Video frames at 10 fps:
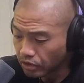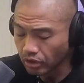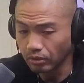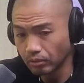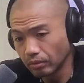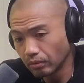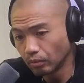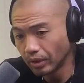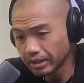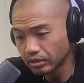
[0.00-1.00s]
So
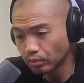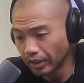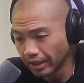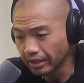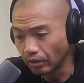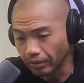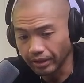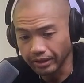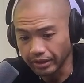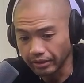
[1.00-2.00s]
what's really going
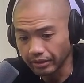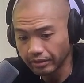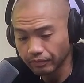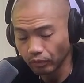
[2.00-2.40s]
on here?